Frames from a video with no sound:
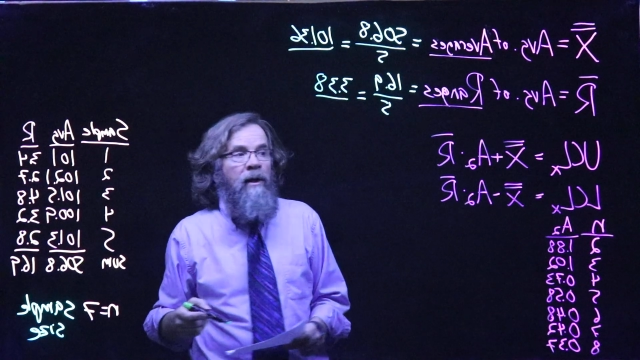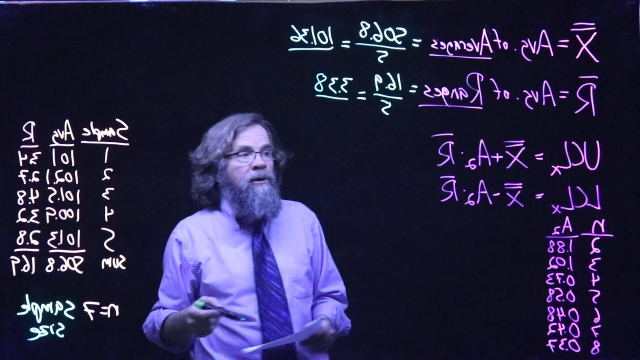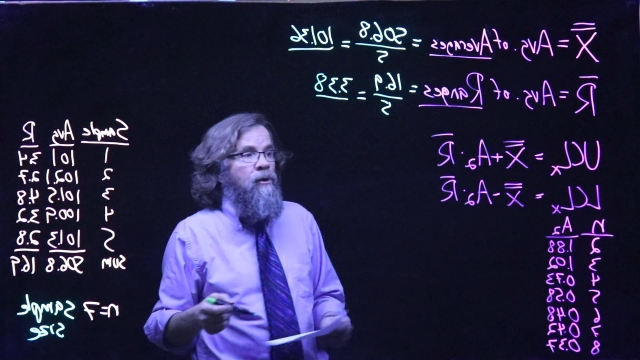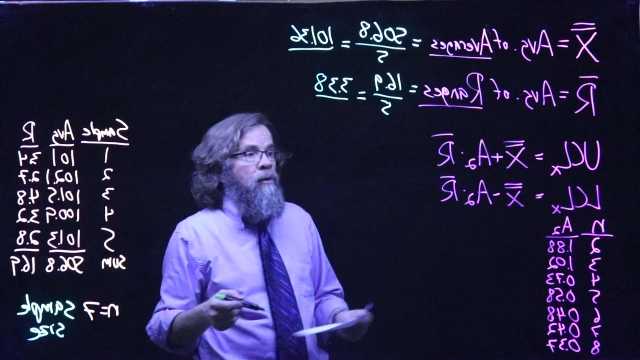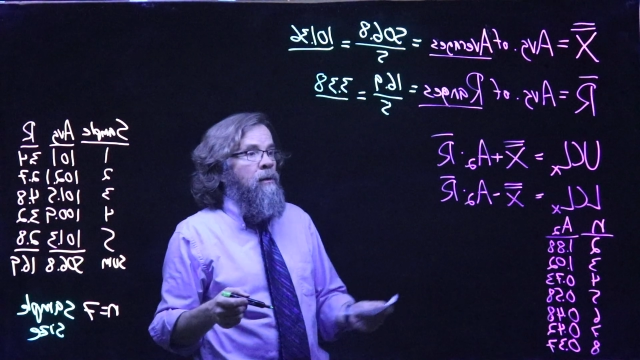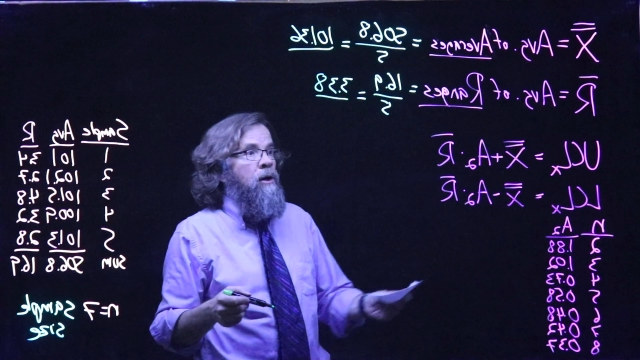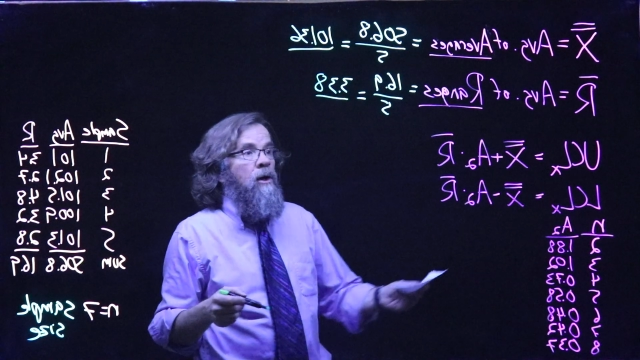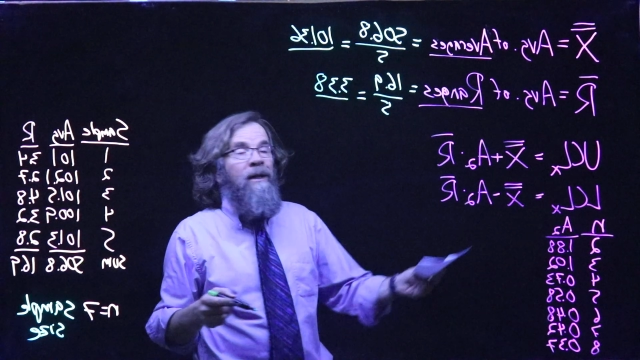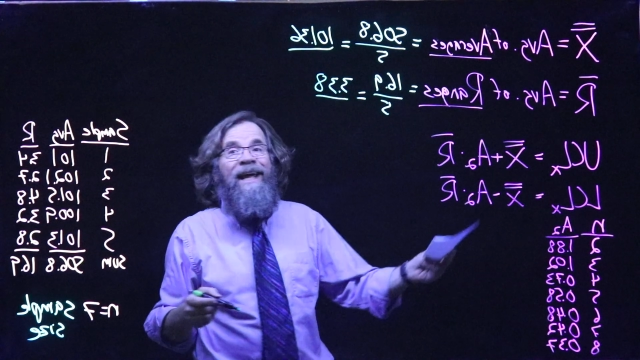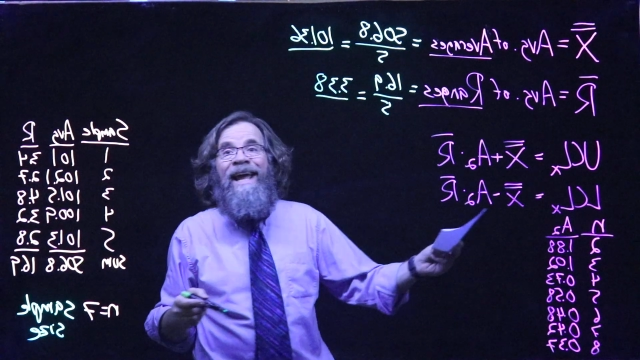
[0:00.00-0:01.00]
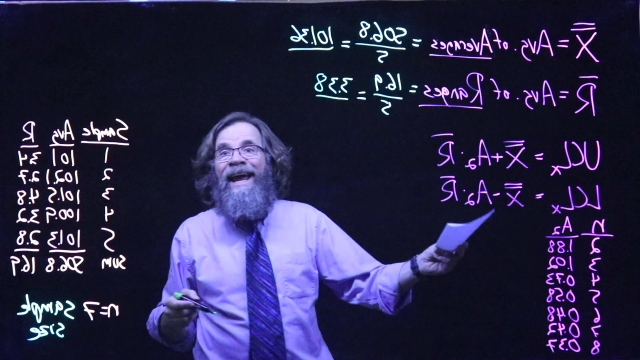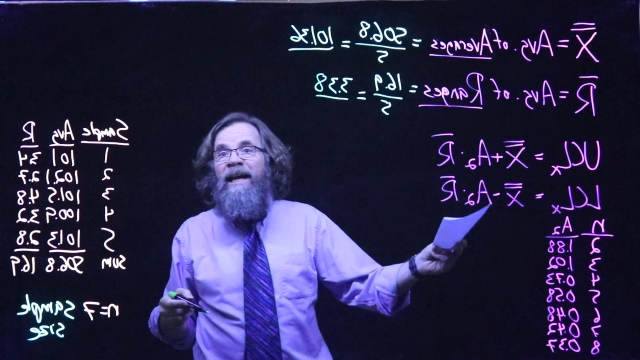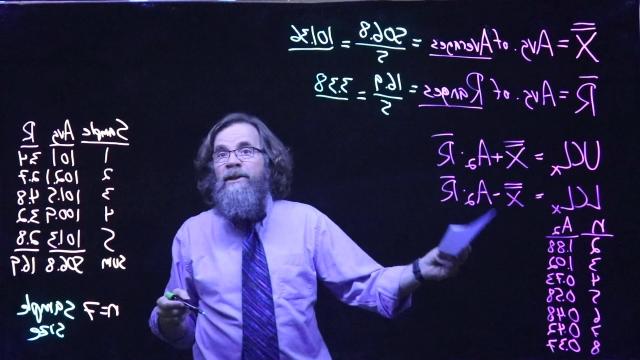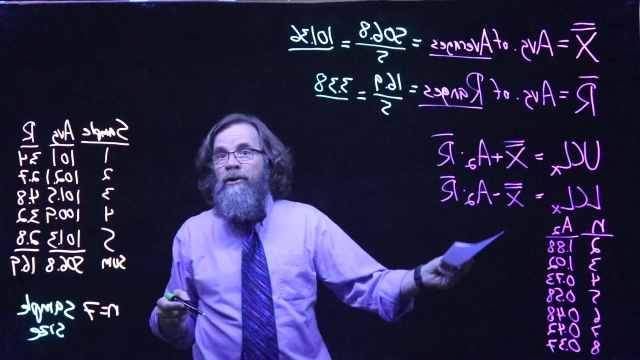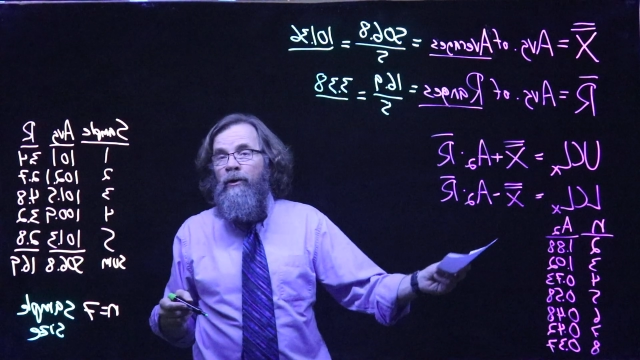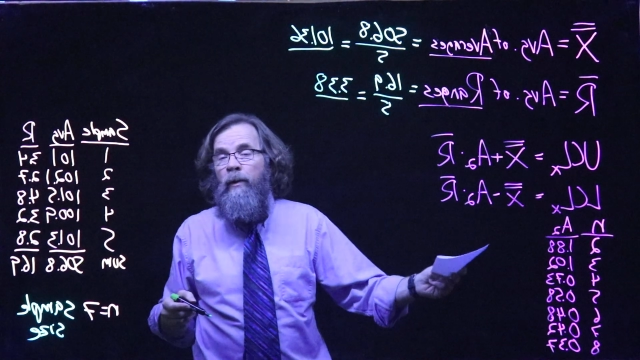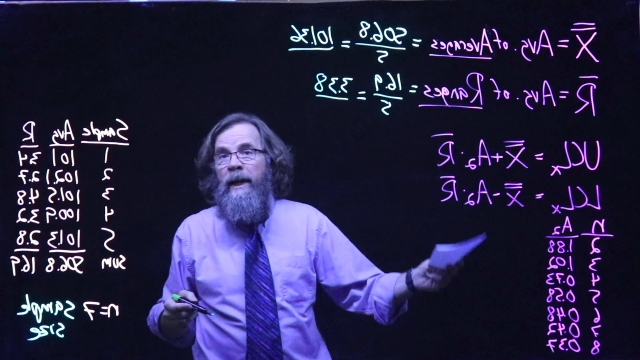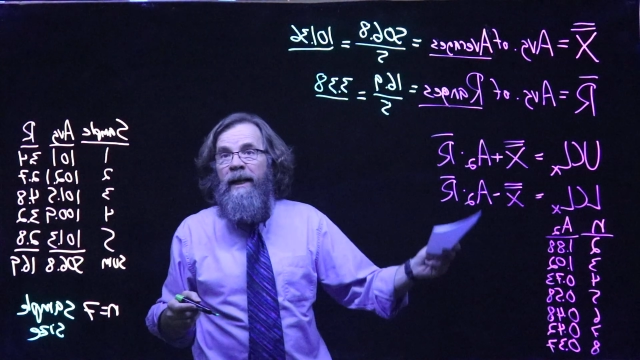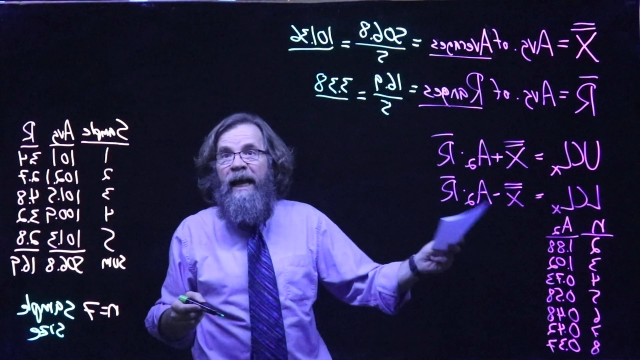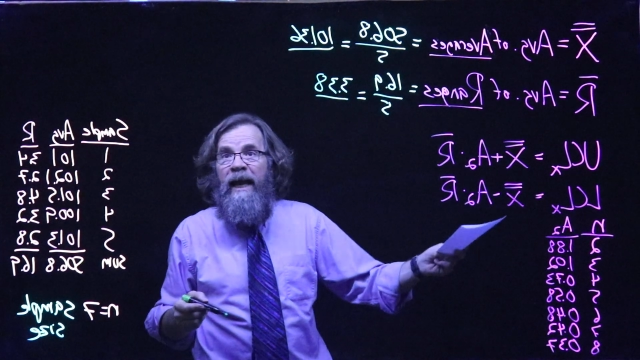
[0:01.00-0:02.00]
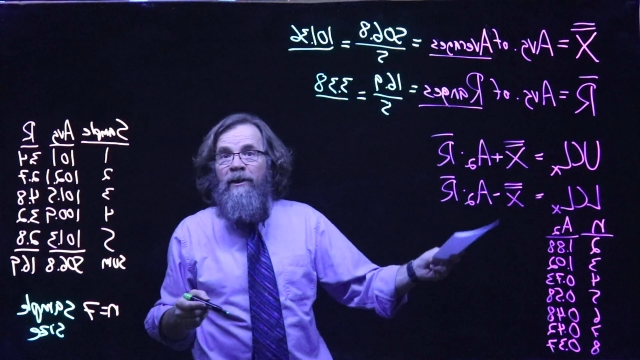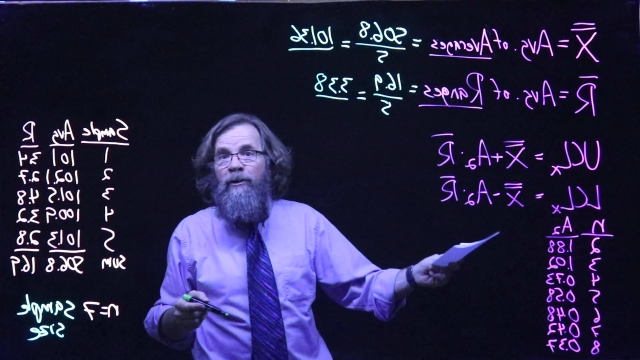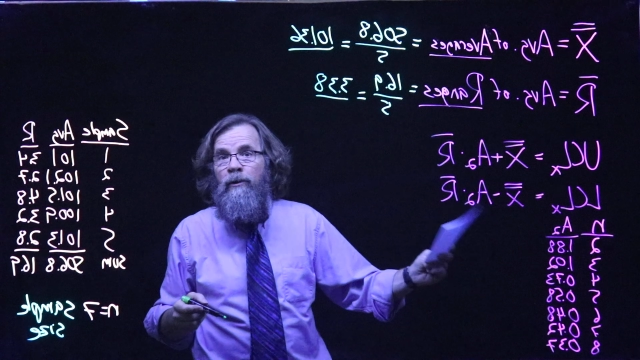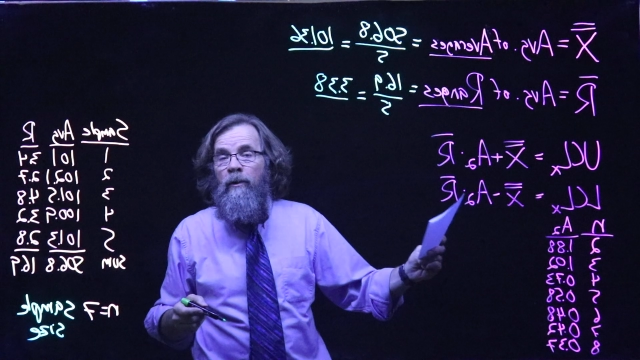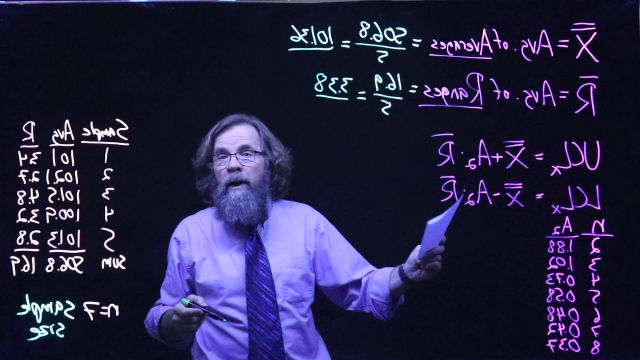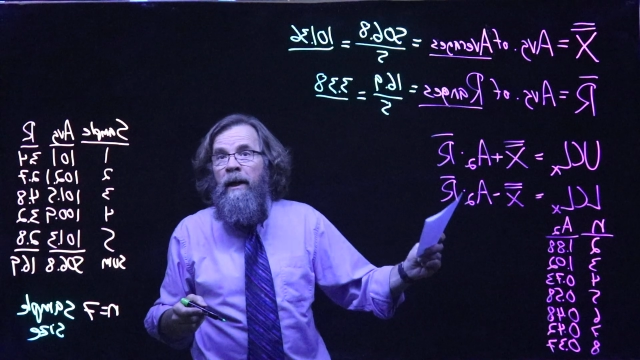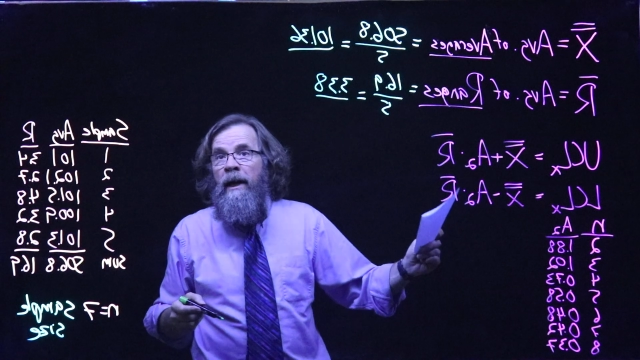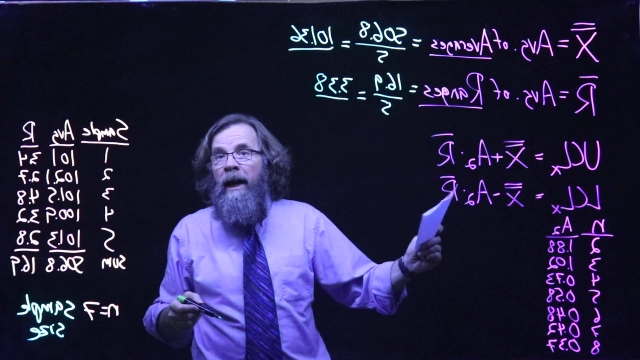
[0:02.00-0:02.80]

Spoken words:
a term called A2. And A2